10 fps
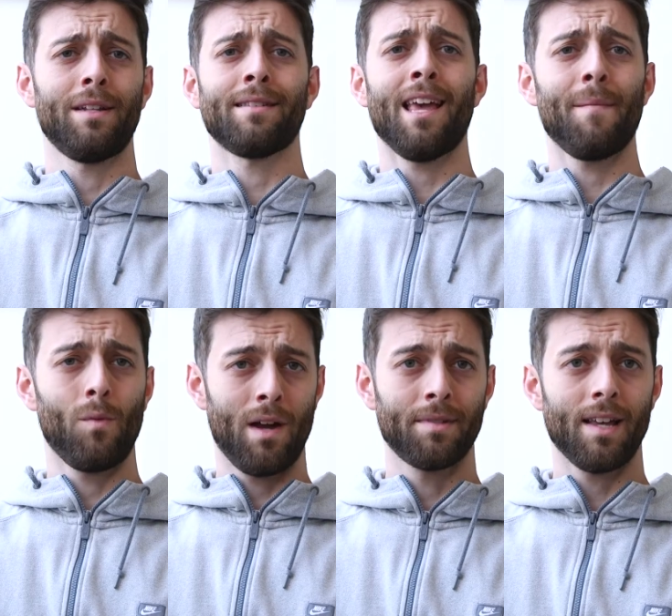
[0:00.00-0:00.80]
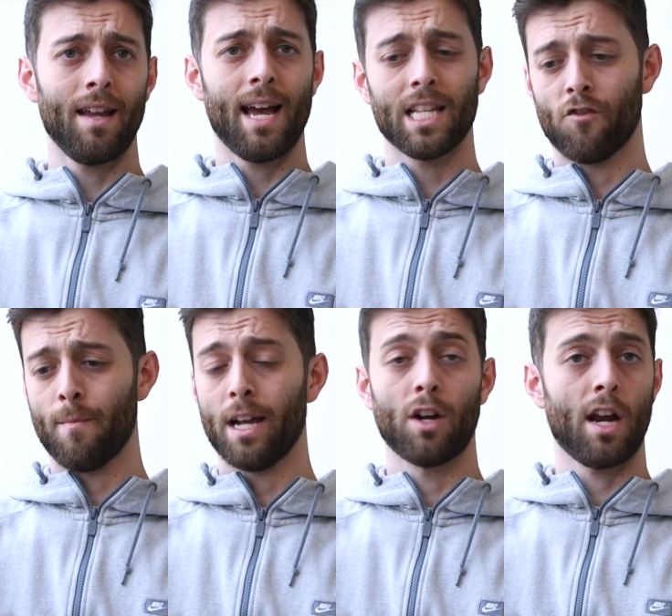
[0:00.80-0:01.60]
a scammy website ask for
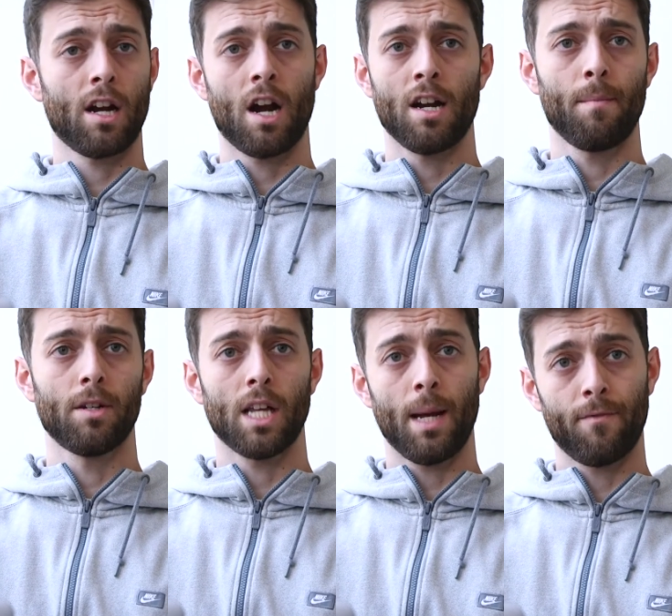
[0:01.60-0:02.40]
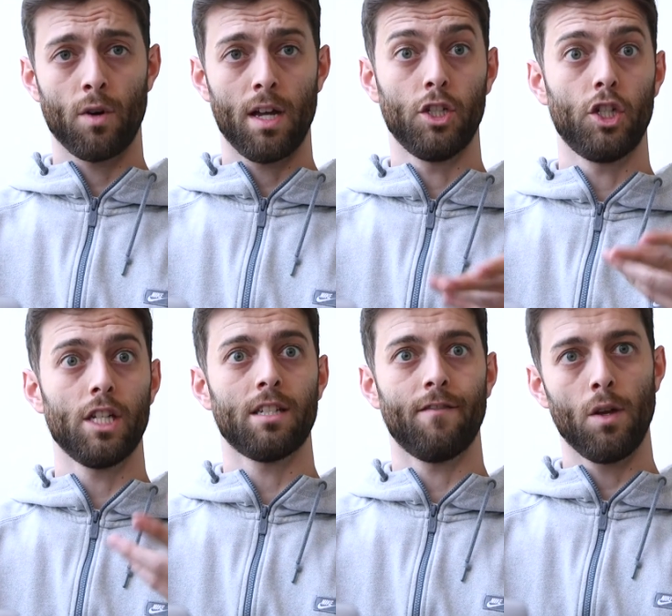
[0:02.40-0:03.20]
my credit card numbers up front
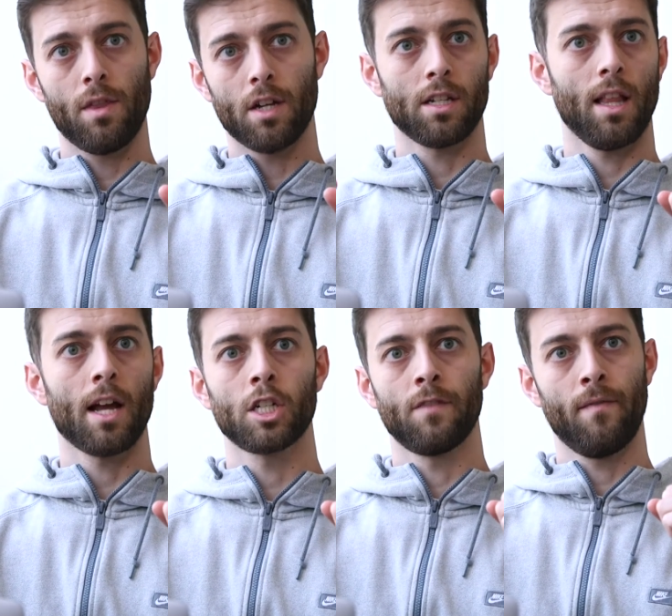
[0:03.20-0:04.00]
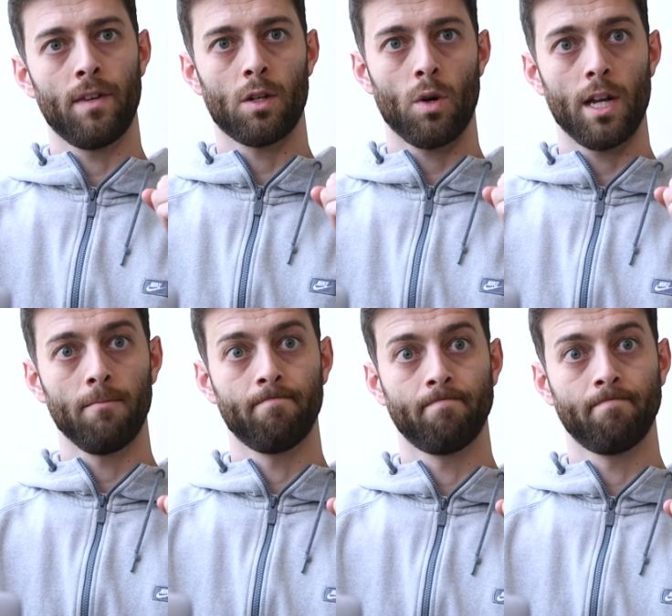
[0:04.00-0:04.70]
just to view their selection of inventory?